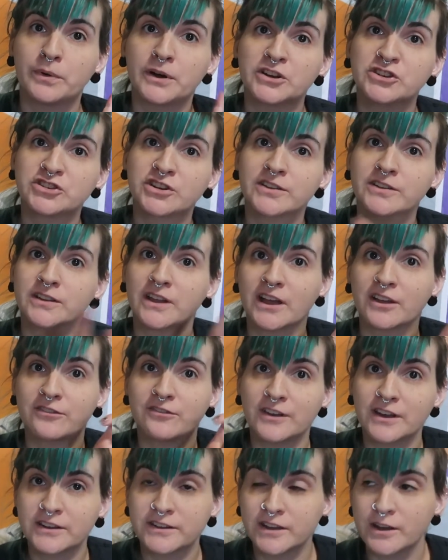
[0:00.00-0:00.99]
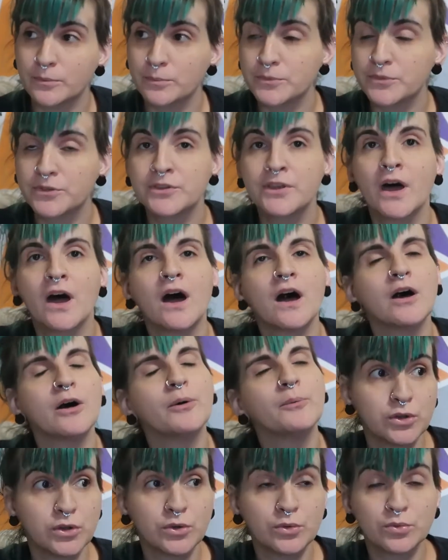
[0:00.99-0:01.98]
but she doesn't like victims.
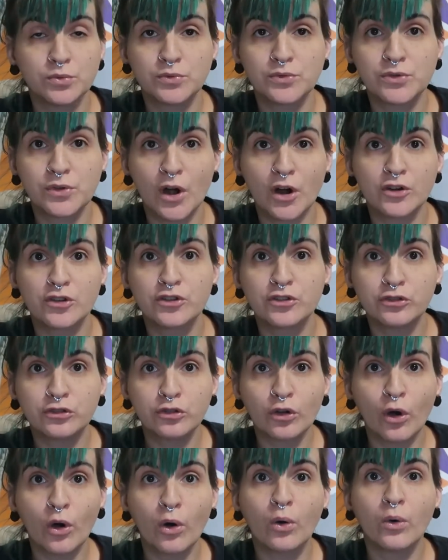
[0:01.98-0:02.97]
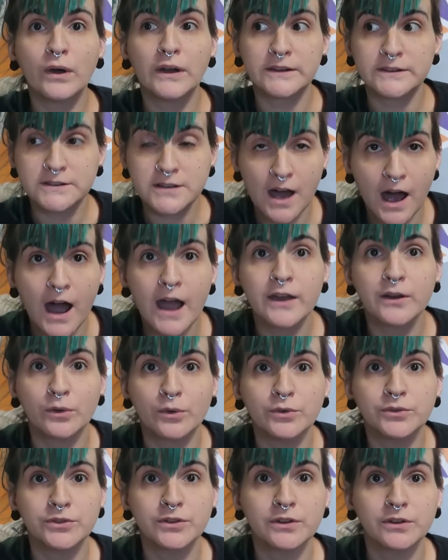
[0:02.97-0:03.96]
You are so
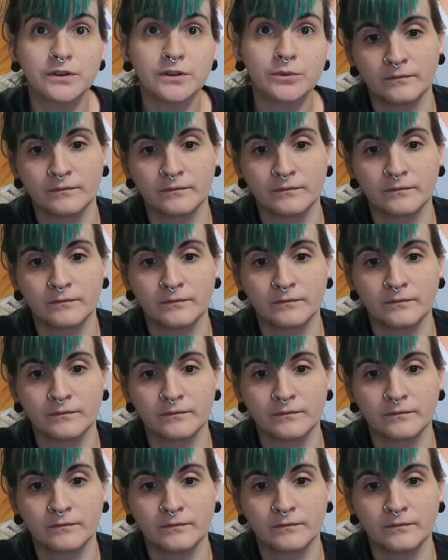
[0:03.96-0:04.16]
entitled.